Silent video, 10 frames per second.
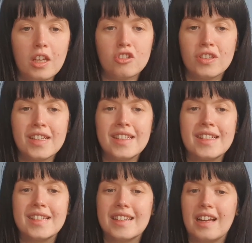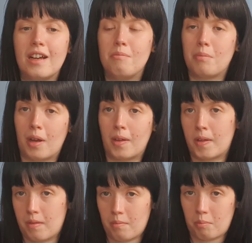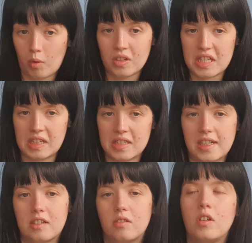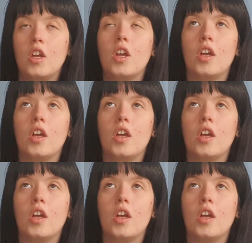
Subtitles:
So this is one cell cycle.